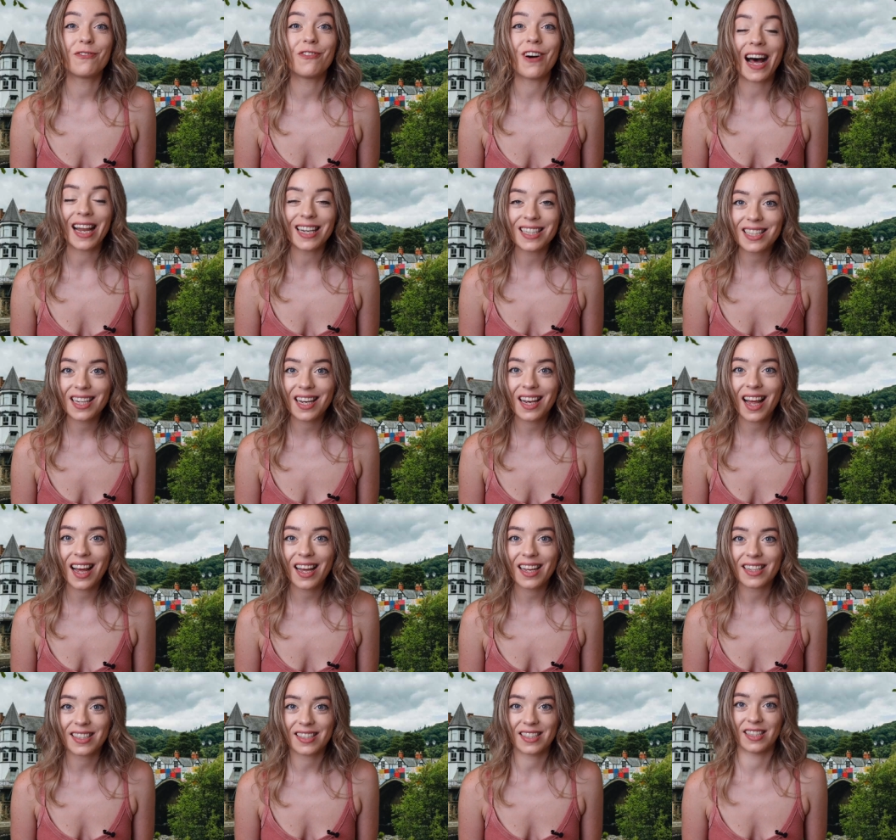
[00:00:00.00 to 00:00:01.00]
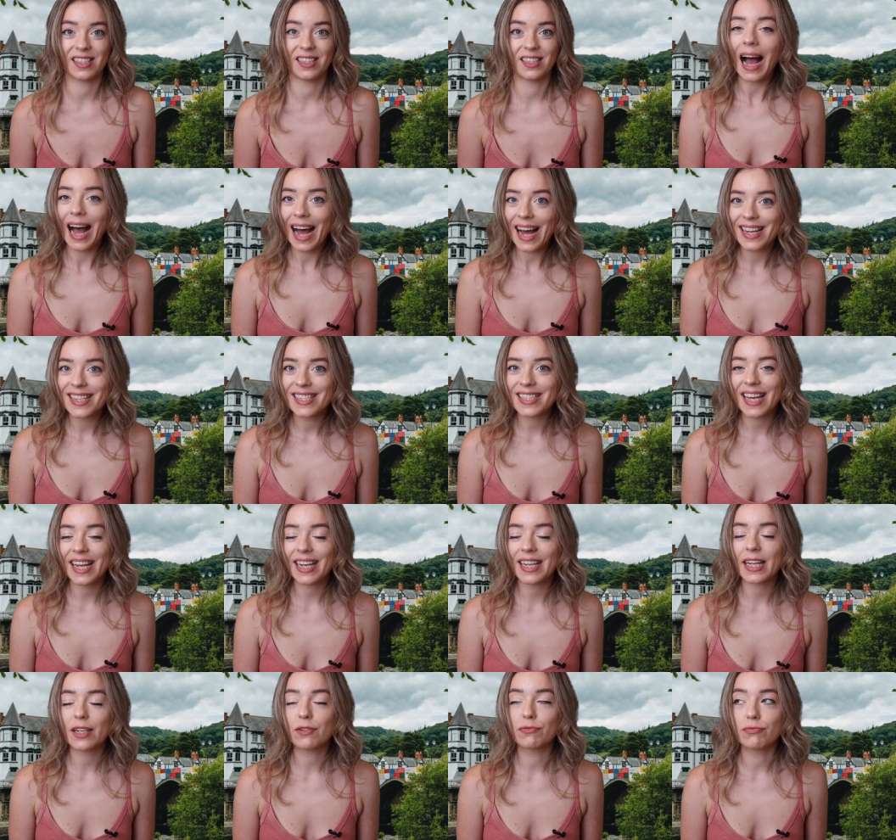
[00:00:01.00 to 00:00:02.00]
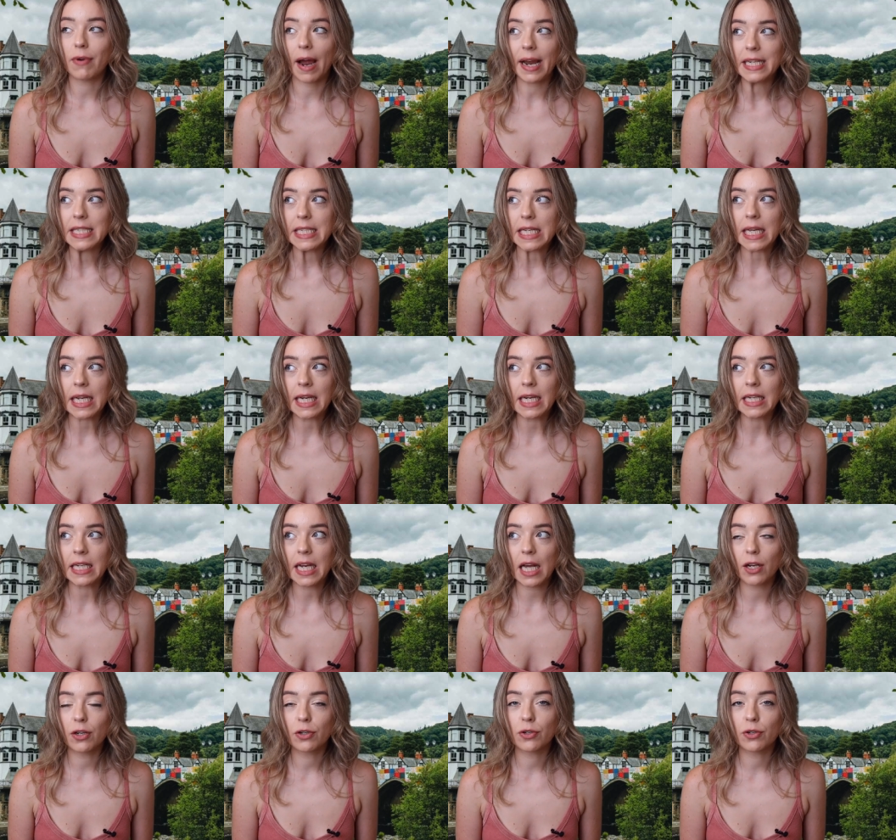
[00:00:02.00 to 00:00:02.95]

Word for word: vandalised and it had writing